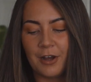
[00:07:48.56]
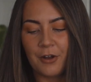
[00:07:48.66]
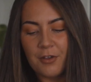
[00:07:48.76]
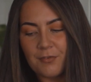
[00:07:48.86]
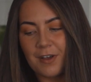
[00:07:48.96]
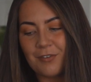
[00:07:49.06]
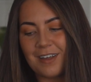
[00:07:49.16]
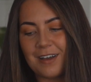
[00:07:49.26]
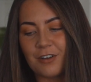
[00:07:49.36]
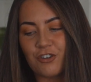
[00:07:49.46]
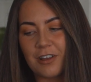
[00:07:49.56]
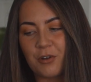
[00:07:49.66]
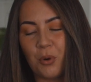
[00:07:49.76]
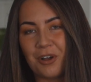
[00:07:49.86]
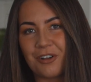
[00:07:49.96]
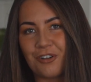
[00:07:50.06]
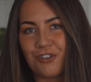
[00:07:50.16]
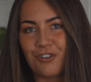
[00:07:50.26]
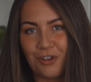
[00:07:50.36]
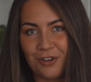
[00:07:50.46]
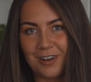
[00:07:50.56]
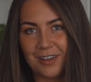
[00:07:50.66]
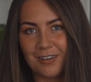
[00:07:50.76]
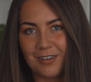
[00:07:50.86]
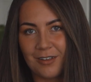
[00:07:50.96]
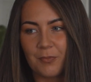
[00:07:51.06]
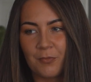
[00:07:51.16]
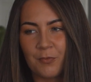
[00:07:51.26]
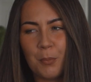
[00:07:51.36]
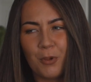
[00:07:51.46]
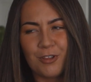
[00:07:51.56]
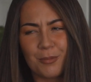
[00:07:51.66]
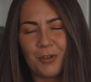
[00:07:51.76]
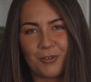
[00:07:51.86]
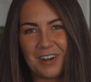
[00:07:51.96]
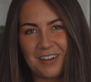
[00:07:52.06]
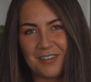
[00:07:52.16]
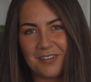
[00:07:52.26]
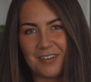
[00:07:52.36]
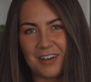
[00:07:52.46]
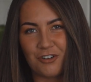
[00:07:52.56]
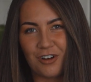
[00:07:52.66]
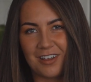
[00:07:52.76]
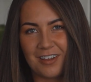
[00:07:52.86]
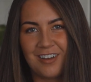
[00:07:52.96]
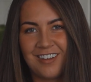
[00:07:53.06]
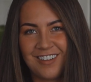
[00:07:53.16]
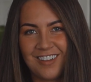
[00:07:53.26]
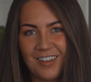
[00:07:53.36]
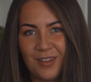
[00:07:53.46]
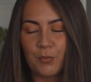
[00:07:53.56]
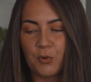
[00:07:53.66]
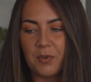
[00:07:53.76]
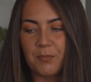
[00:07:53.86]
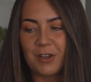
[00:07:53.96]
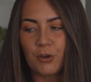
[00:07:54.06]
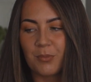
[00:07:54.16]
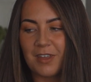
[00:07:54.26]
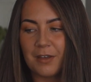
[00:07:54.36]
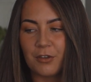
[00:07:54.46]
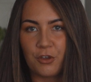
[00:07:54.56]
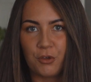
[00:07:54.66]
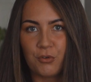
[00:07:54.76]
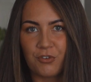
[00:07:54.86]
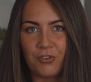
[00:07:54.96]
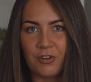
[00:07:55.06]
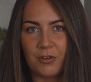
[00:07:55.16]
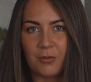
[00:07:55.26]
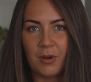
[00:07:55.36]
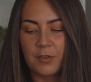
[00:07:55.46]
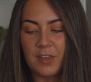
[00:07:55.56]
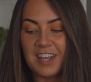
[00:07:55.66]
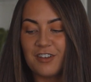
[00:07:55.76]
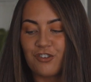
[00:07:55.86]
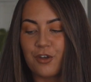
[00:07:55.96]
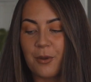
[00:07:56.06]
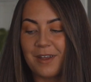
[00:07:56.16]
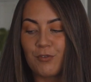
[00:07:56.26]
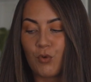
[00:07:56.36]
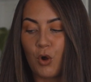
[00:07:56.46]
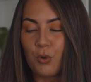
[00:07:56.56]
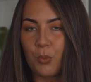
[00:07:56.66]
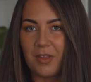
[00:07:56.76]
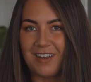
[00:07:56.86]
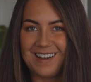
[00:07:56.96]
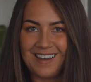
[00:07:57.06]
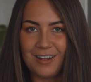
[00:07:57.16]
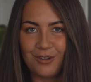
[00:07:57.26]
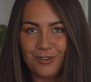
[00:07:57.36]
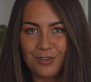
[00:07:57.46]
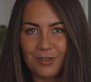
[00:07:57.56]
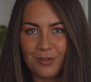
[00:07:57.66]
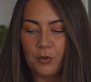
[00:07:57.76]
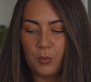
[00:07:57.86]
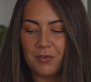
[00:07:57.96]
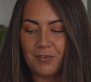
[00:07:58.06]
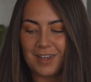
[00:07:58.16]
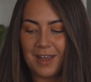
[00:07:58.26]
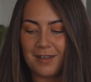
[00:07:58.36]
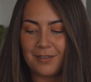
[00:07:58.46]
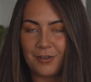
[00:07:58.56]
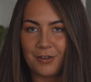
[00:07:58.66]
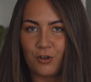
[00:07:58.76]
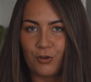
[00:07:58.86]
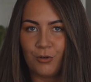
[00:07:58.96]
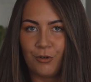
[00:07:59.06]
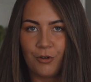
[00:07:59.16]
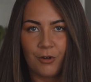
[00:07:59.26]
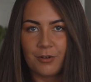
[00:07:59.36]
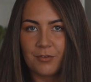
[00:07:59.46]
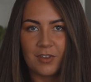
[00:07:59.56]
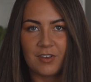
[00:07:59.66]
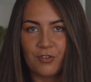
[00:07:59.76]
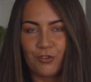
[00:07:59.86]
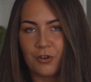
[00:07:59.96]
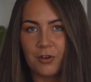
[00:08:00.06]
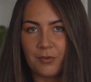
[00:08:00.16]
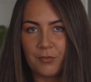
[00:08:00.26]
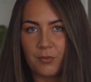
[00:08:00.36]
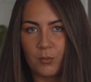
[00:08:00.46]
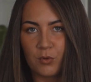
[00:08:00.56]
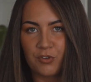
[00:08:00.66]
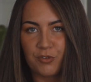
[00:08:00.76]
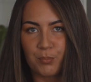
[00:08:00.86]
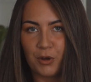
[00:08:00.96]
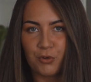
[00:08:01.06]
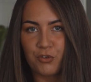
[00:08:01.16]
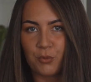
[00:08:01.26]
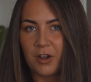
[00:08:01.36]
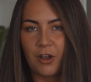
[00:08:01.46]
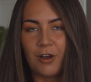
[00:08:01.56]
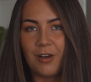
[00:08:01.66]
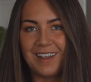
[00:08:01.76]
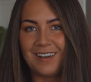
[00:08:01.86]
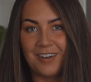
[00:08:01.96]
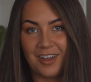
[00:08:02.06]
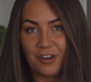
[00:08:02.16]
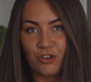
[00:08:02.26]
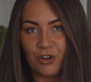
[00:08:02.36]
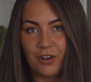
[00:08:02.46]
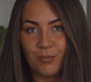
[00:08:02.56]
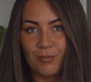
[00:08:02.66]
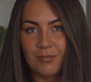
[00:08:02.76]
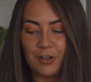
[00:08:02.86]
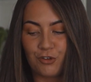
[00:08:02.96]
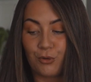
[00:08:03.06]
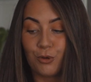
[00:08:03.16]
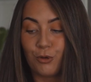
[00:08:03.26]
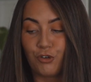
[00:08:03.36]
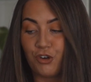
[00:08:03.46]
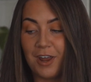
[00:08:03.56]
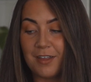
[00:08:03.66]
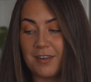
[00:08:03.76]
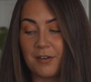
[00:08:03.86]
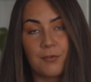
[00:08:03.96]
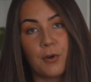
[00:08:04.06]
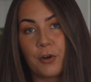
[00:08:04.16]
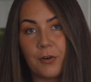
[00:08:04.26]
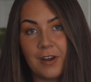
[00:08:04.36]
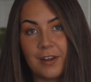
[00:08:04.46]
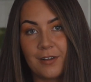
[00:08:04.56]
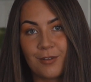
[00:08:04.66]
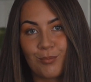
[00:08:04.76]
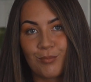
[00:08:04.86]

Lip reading: And I found that actually quite concerning, for multiple reasons actually. But we've become that used to things going wrong with our health that we forget that none of this stuff was supposed to occur in nature. It's all genetic fuckery.